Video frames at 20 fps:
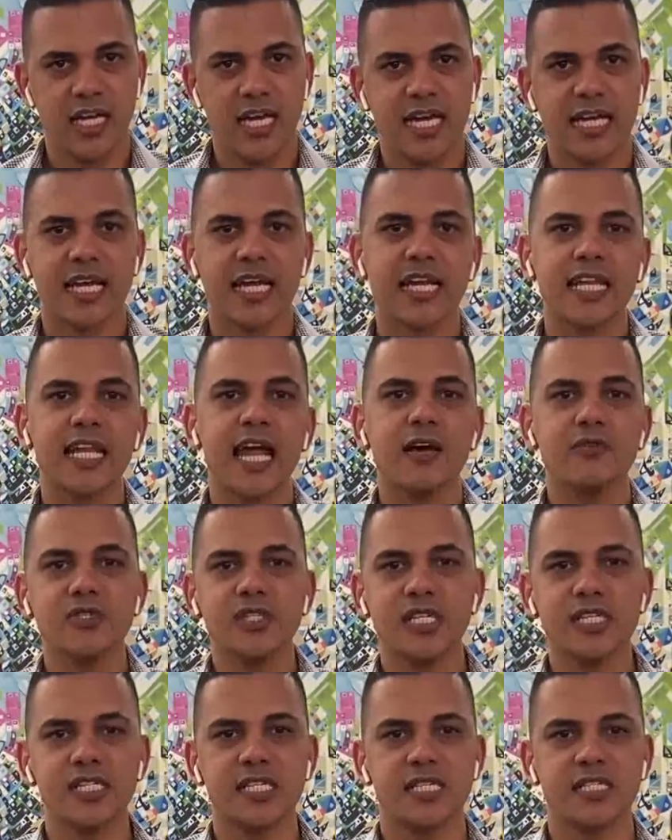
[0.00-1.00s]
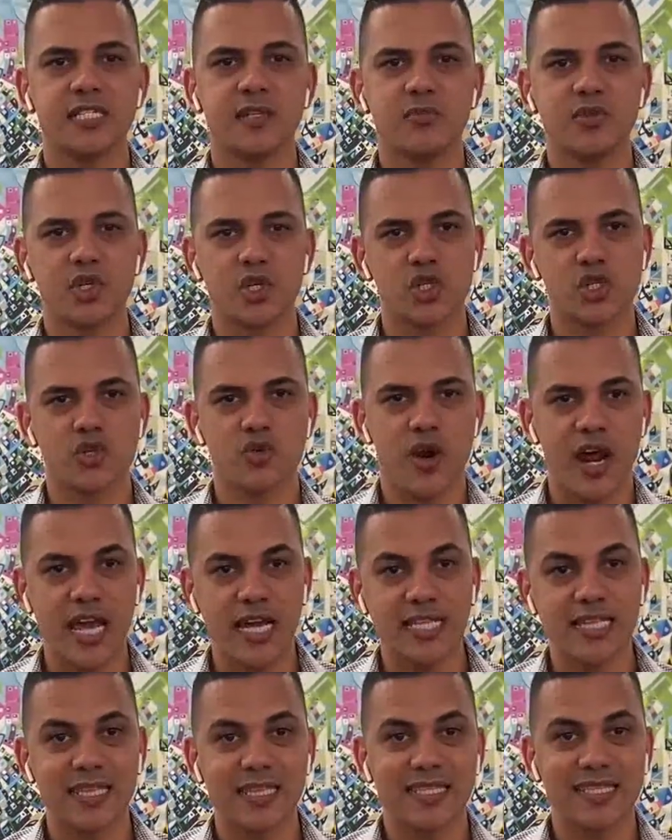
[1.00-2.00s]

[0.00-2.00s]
It allows the system to track